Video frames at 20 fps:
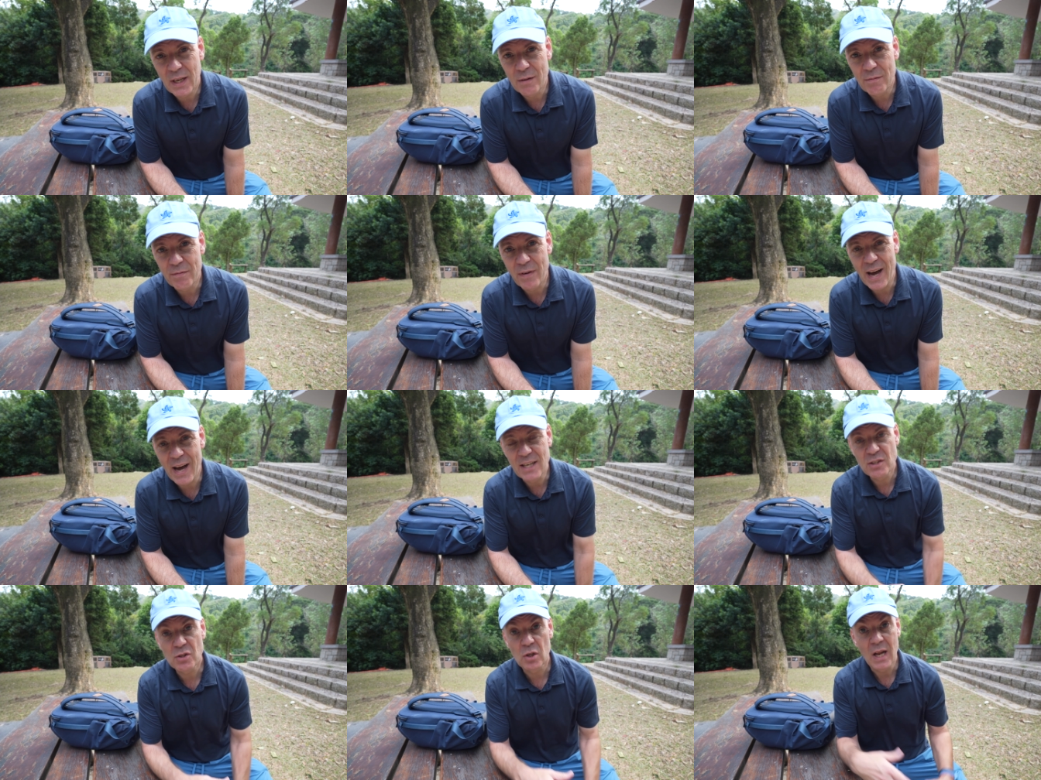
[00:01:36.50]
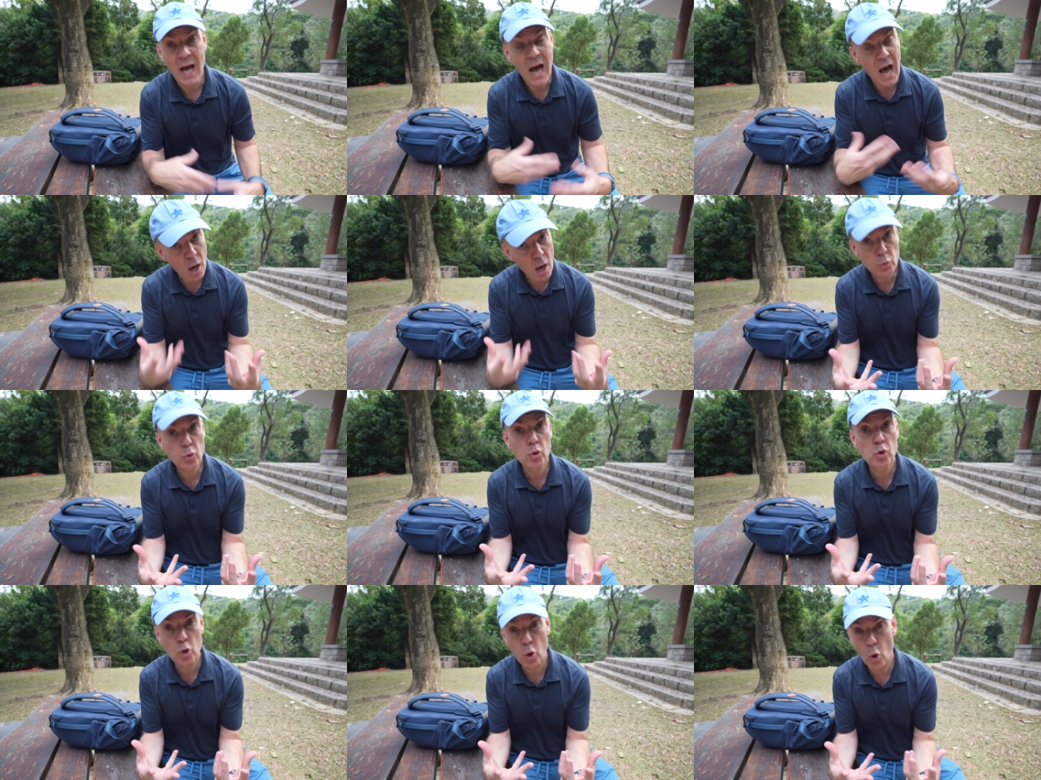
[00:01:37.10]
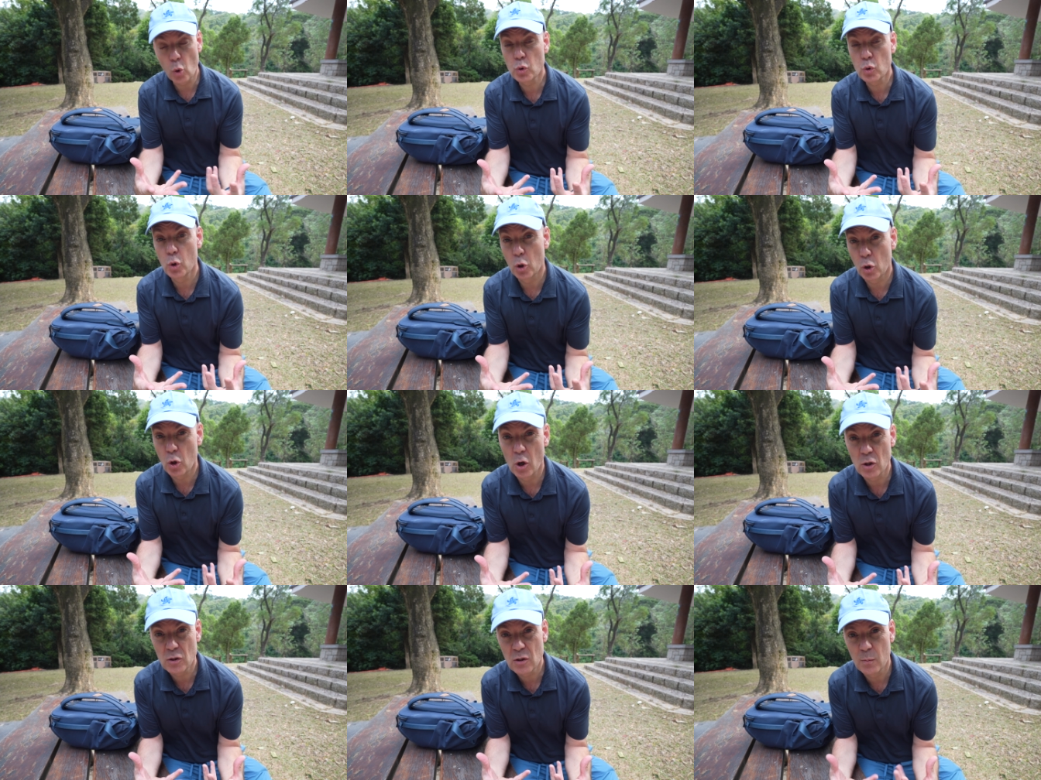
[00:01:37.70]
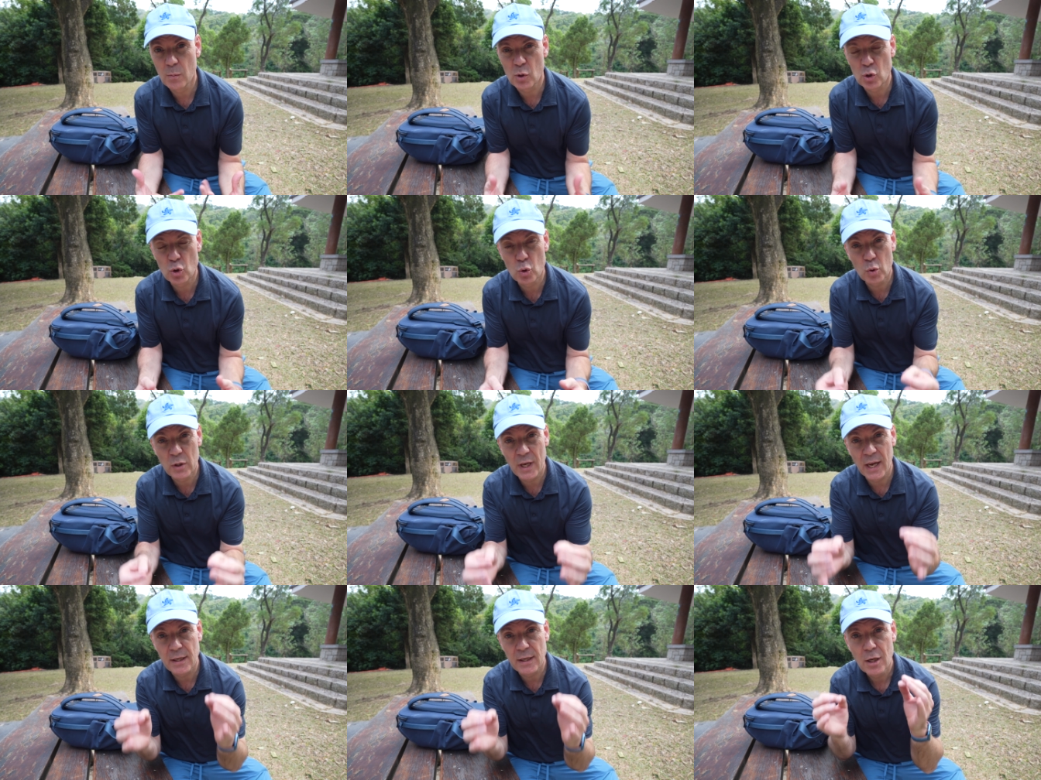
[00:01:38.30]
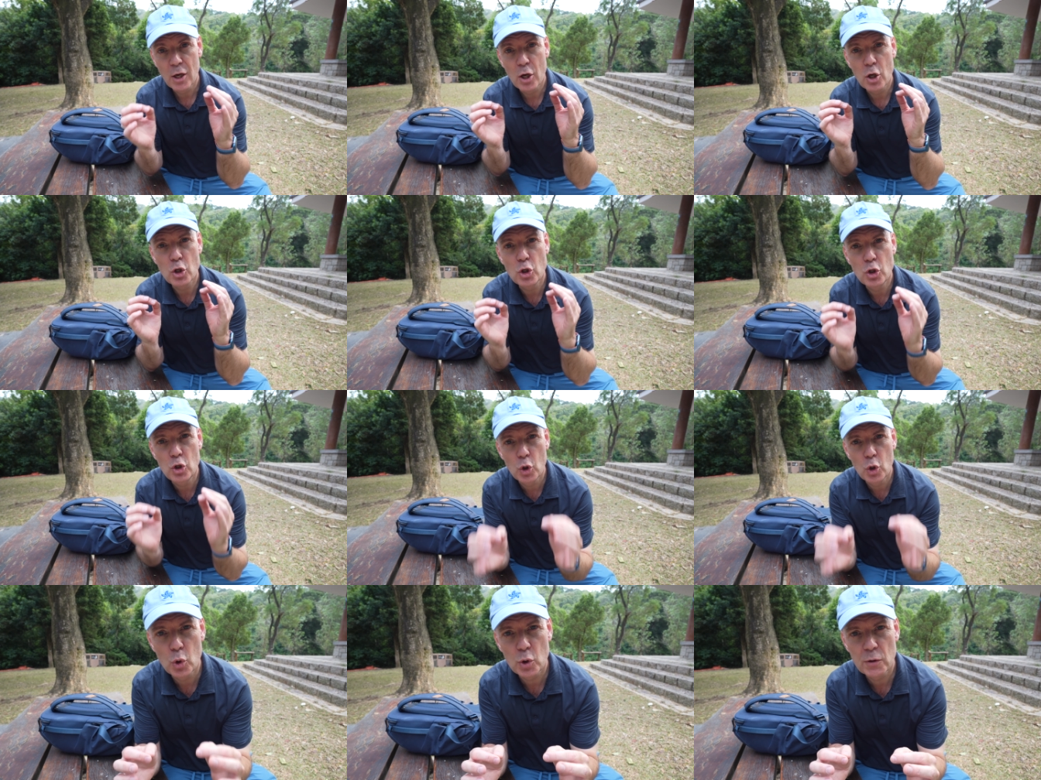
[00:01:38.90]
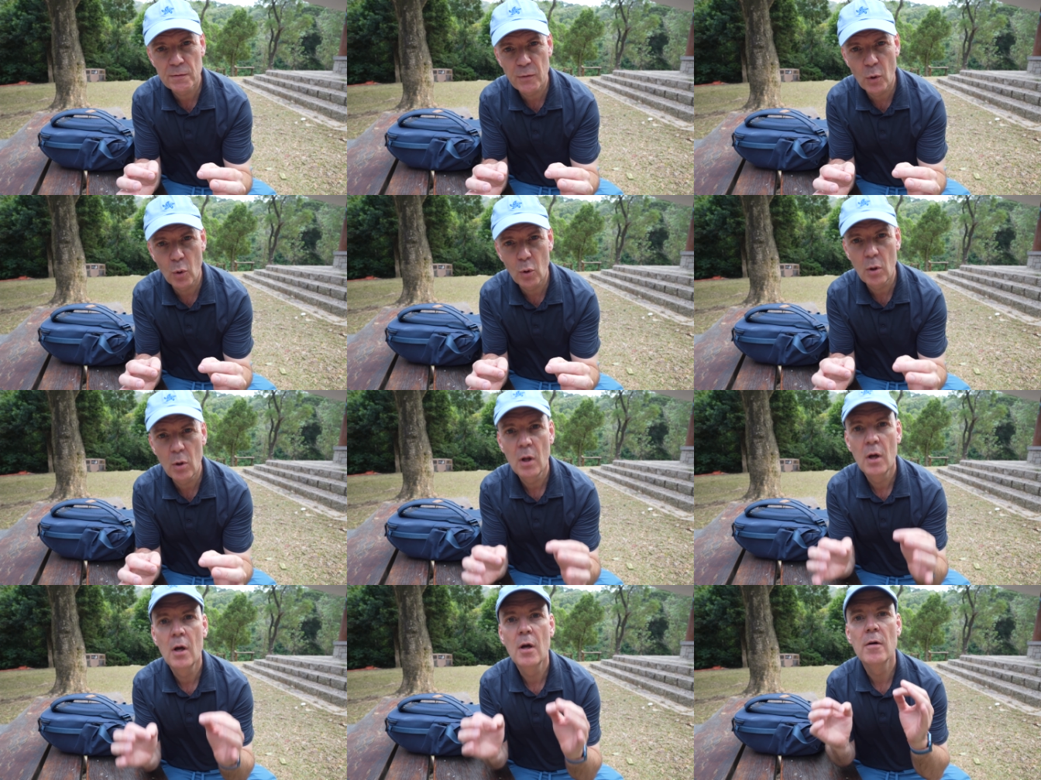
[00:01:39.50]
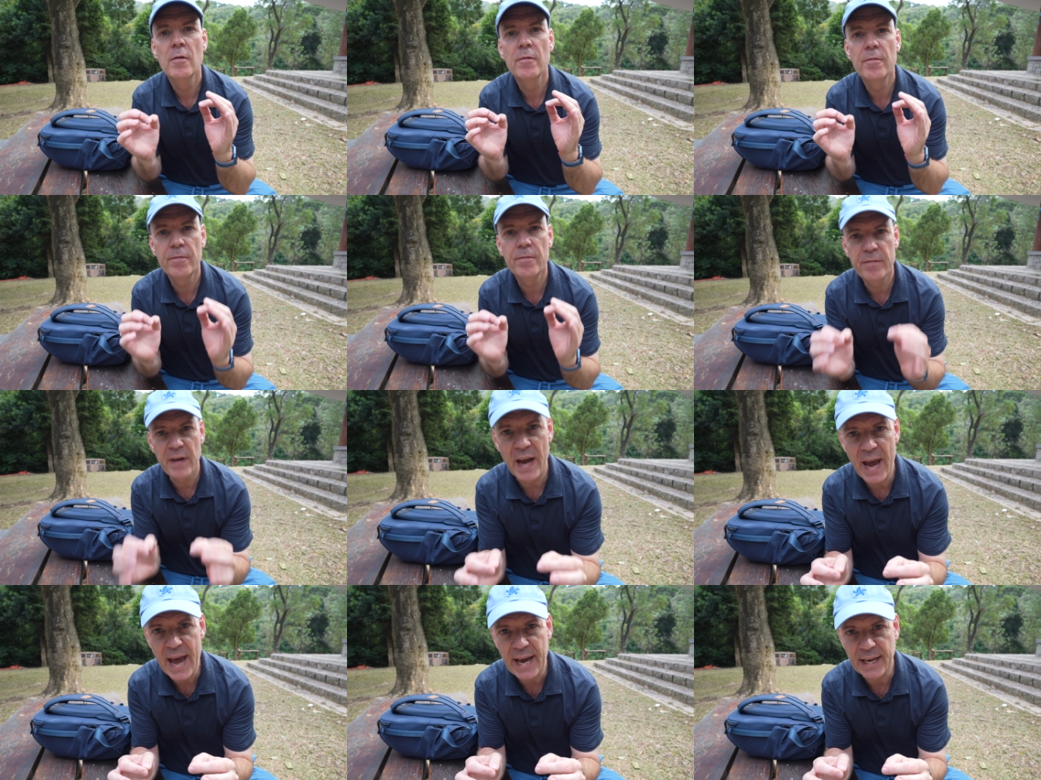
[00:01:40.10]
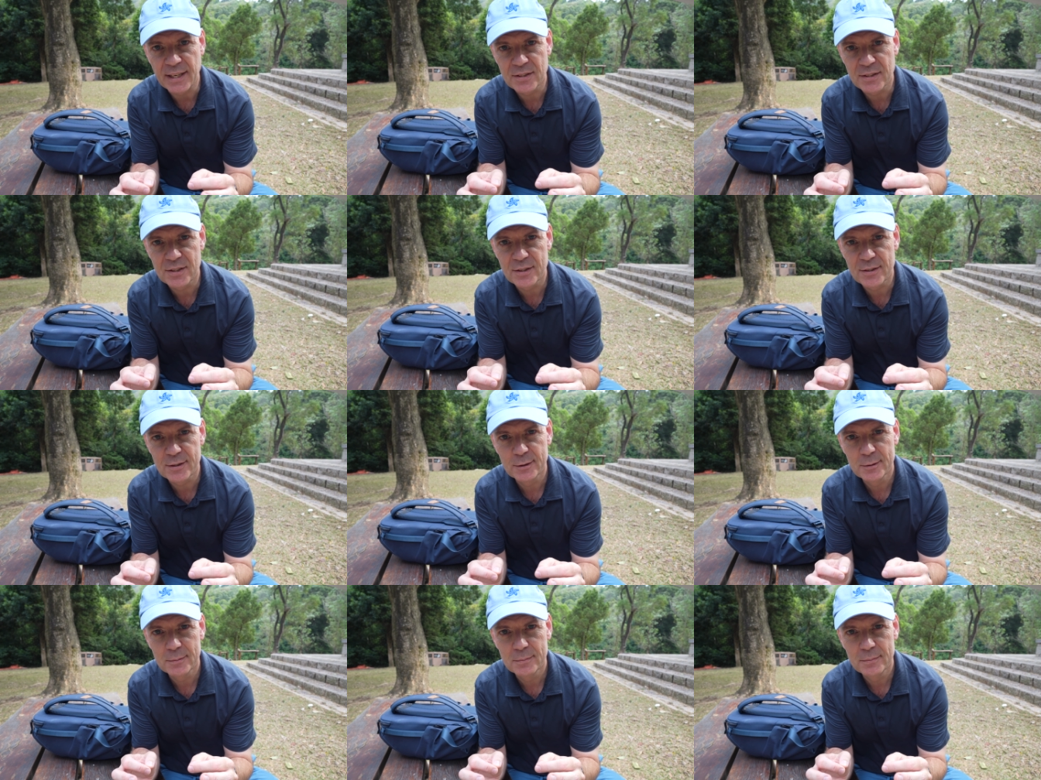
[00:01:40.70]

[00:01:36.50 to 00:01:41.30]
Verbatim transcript: advice on how to talk to your customers to get useful facts.